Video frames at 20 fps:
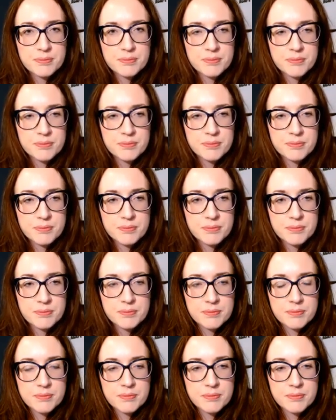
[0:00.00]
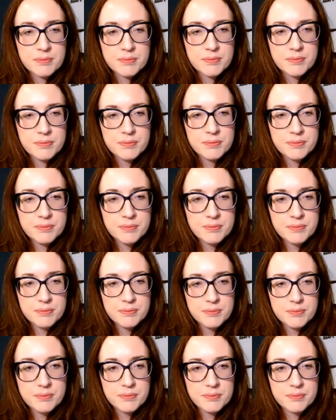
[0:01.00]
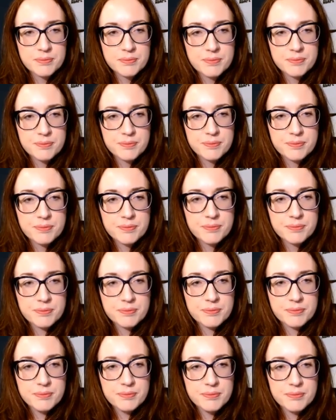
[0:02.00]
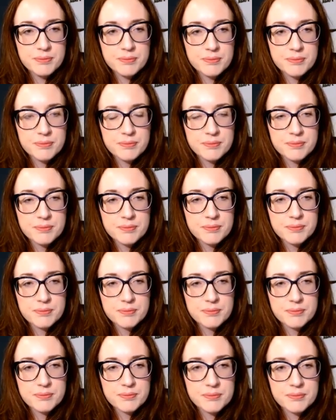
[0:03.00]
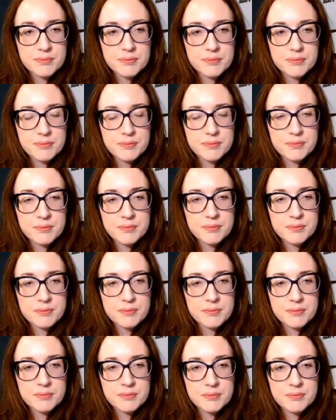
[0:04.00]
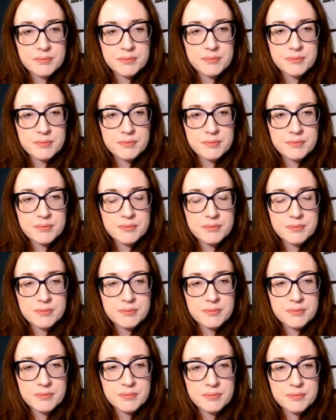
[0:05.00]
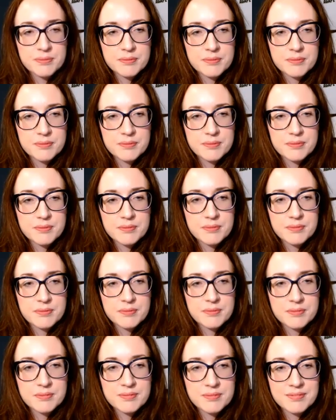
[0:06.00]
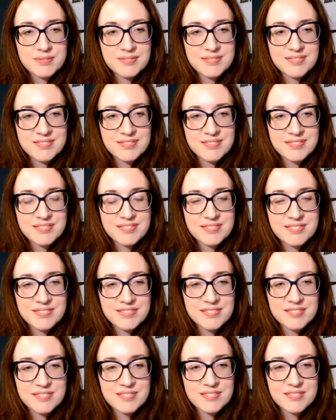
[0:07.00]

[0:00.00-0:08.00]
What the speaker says: [no speech]